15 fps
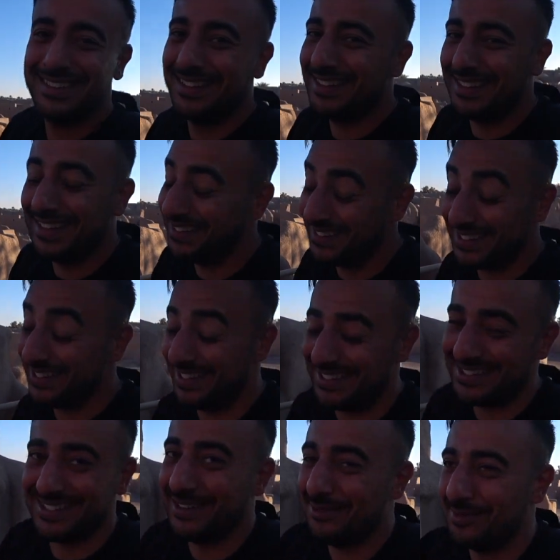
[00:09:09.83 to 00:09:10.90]

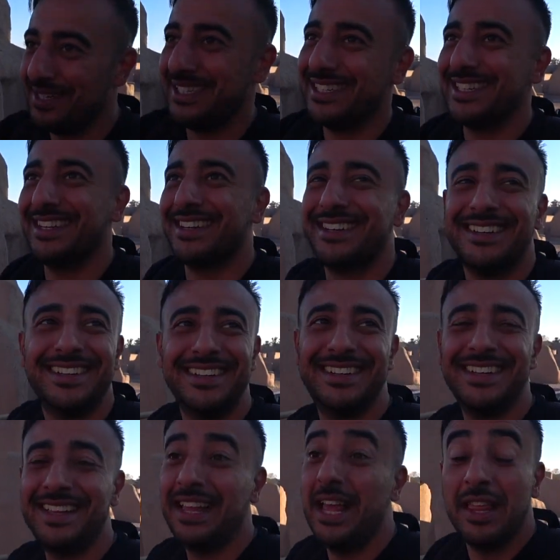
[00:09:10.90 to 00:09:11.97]
There's no beach here.
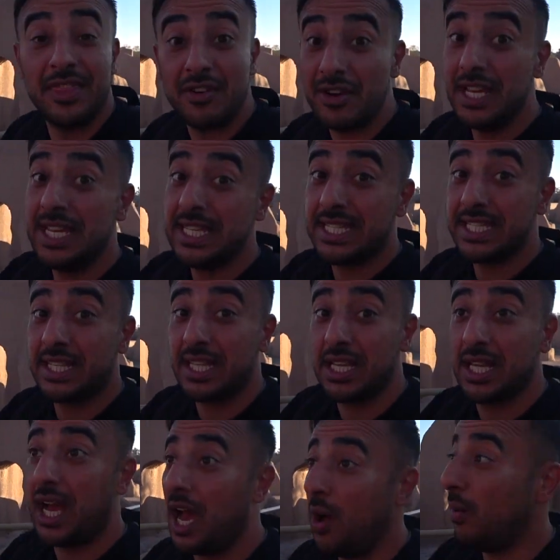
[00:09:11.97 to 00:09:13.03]
There is,
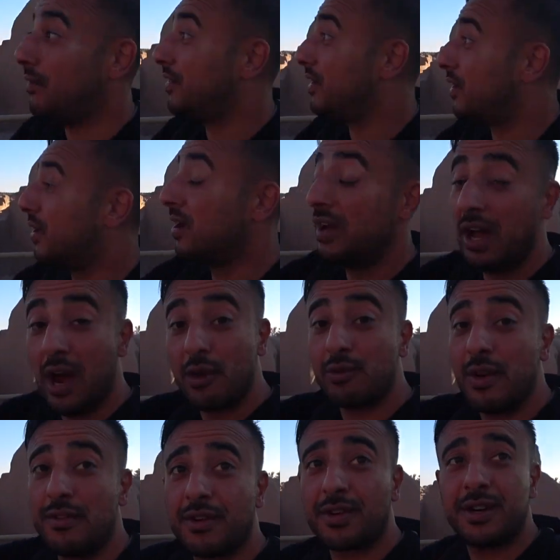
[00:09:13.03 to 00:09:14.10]
however, a
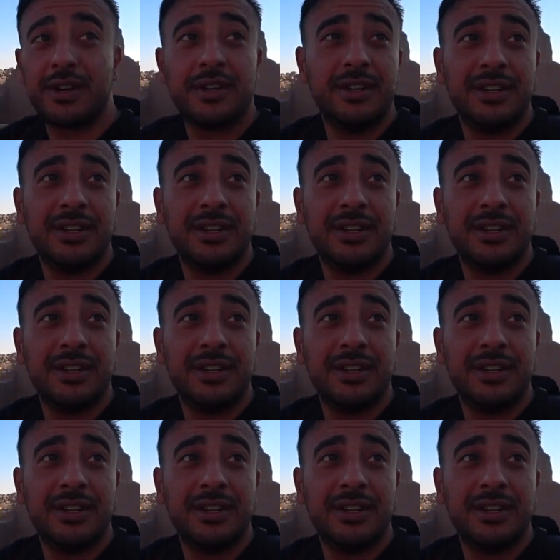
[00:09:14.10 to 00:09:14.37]
river,